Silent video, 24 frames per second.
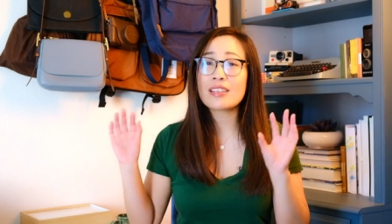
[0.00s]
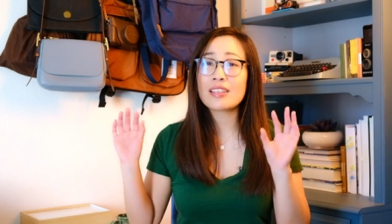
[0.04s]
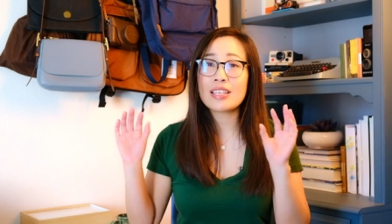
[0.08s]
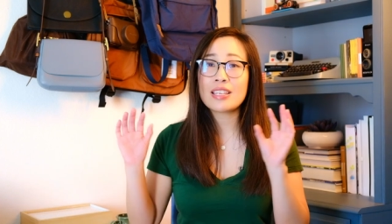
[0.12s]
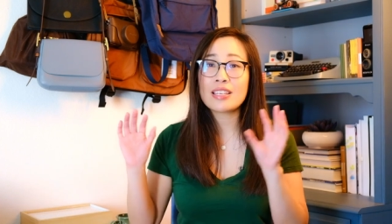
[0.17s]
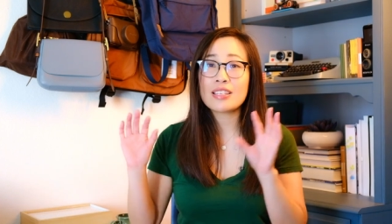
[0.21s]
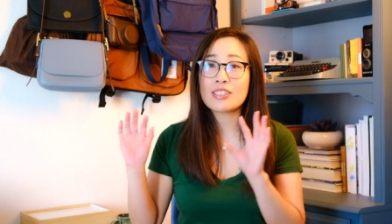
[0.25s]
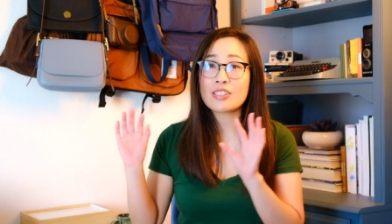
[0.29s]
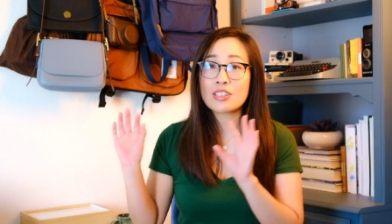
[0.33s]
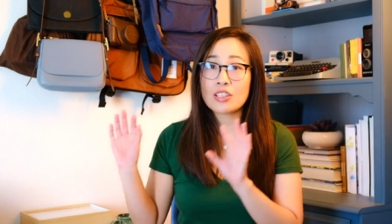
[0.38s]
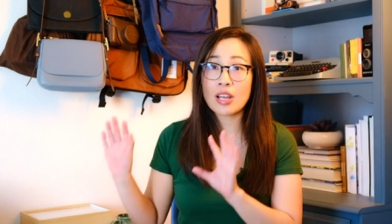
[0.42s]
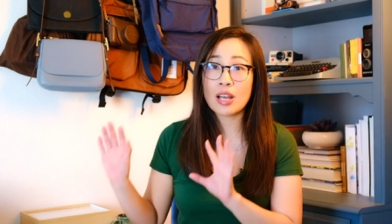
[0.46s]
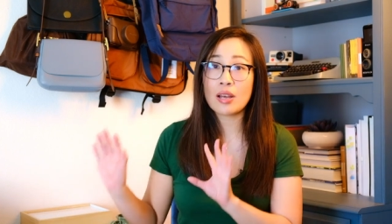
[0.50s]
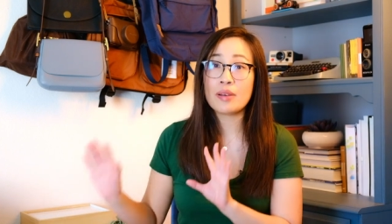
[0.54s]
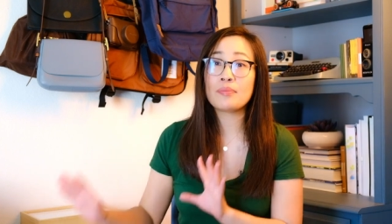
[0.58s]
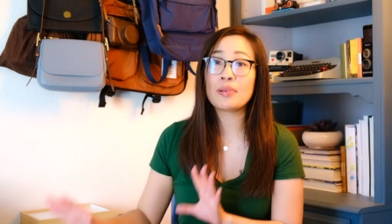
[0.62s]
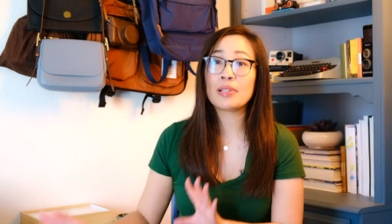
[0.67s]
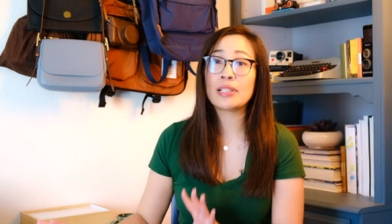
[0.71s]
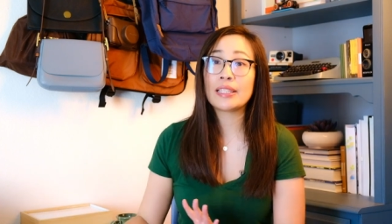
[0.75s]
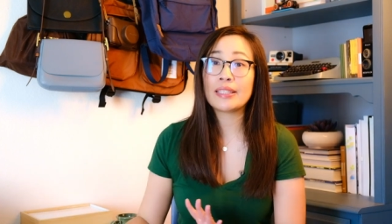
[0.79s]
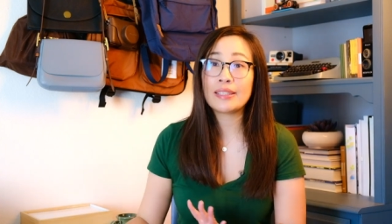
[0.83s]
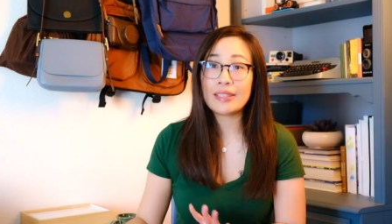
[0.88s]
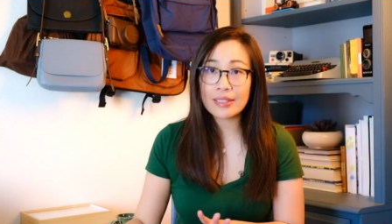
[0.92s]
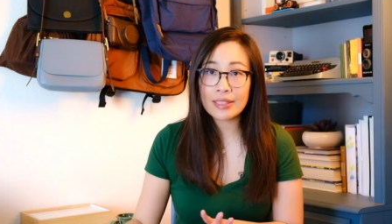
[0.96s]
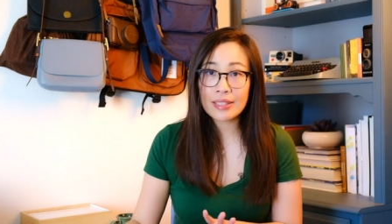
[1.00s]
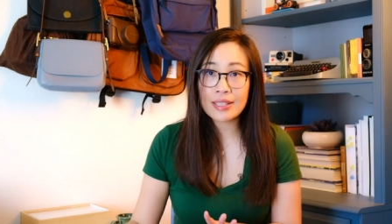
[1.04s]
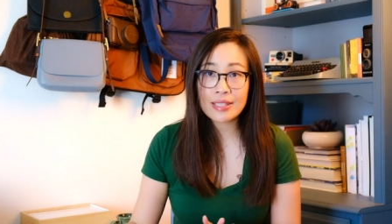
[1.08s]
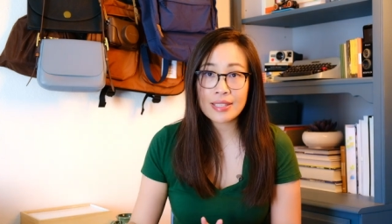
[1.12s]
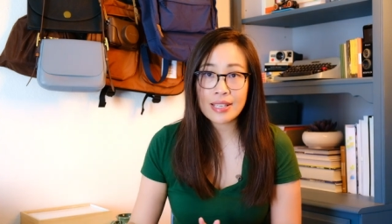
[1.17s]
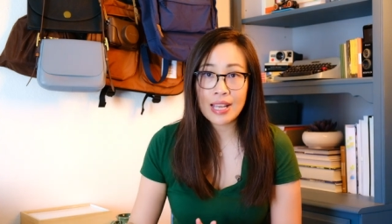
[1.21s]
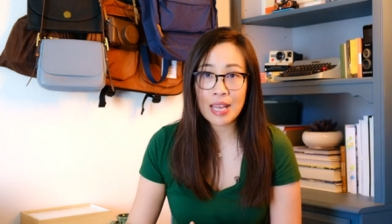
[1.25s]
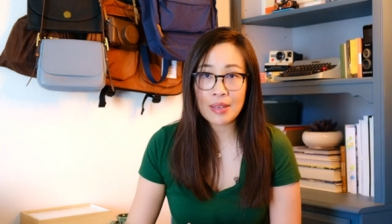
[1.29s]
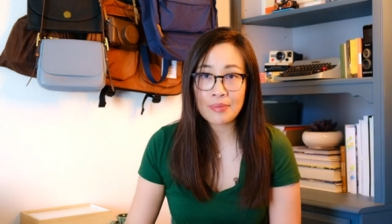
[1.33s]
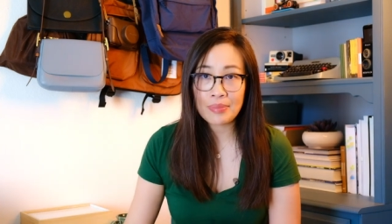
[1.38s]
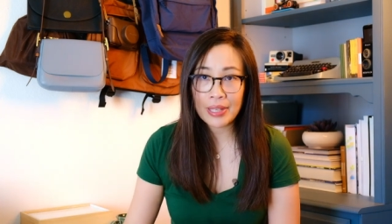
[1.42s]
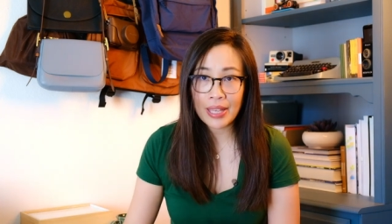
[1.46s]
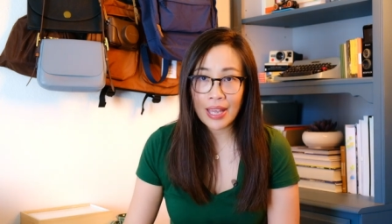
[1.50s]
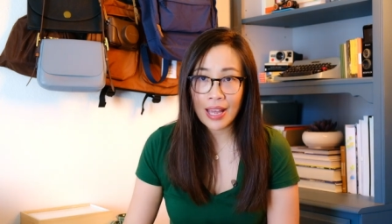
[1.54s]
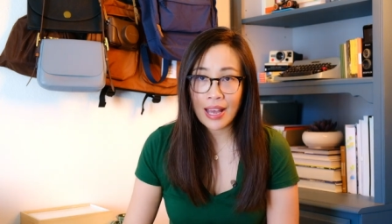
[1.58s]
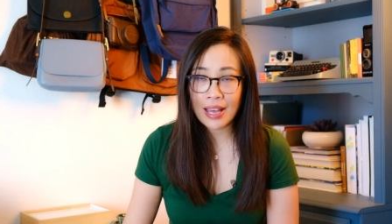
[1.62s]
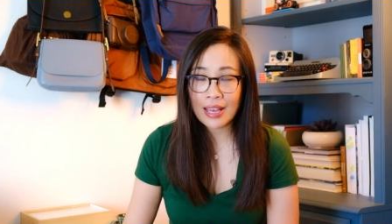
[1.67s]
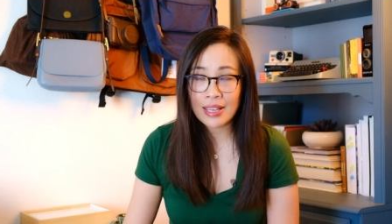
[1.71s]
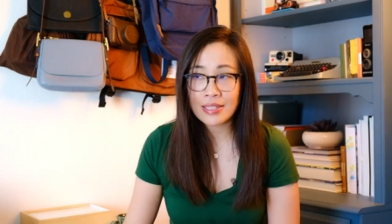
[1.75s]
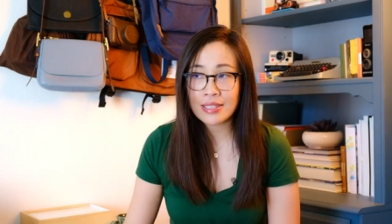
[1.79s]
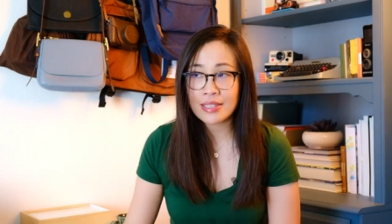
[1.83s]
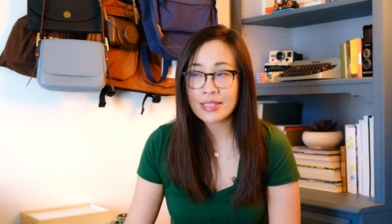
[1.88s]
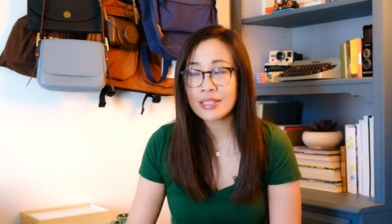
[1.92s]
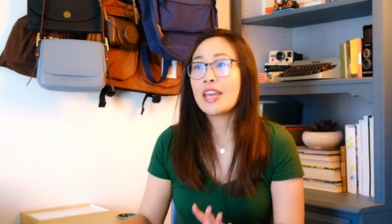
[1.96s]
He's completely
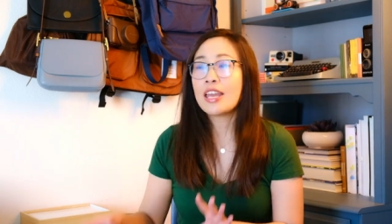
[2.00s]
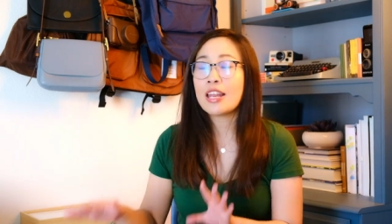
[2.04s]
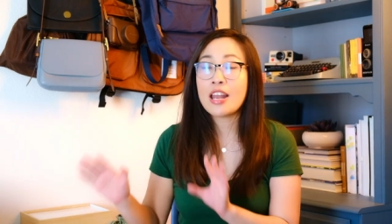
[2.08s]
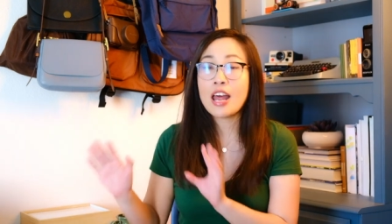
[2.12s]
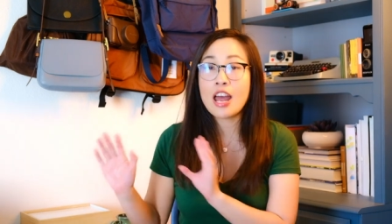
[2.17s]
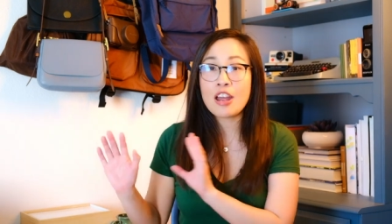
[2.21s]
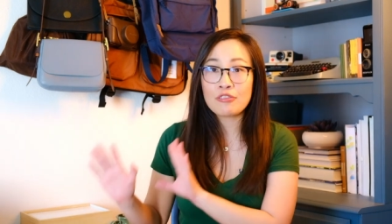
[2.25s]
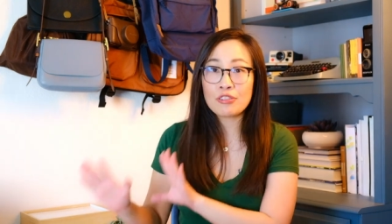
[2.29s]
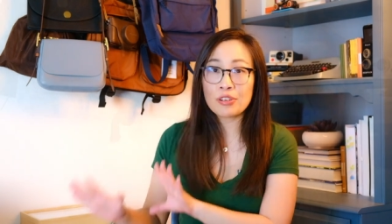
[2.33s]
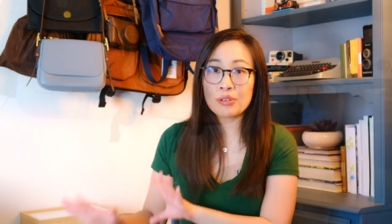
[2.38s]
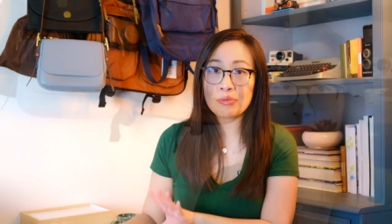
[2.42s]
typecast in every